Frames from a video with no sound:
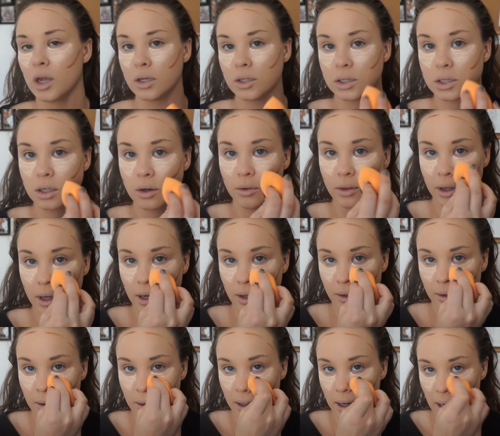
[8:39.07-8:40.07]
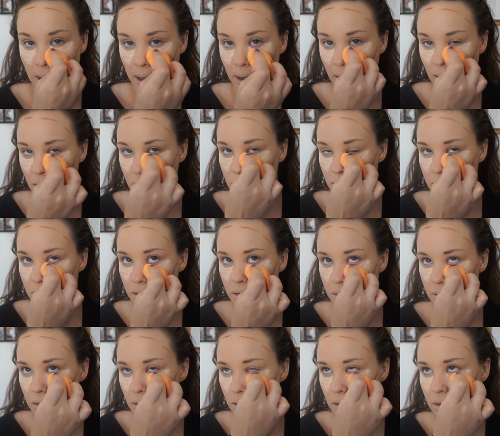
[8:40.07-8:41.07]
So the other day,
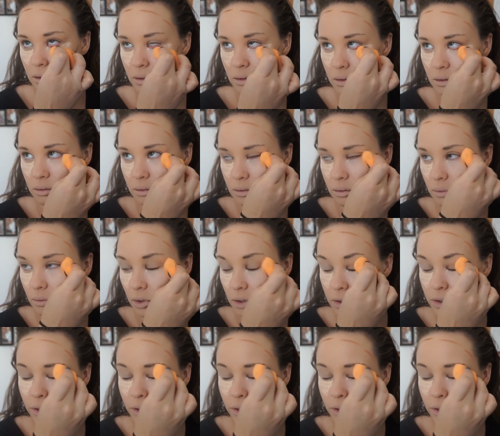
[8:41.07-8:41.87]
well,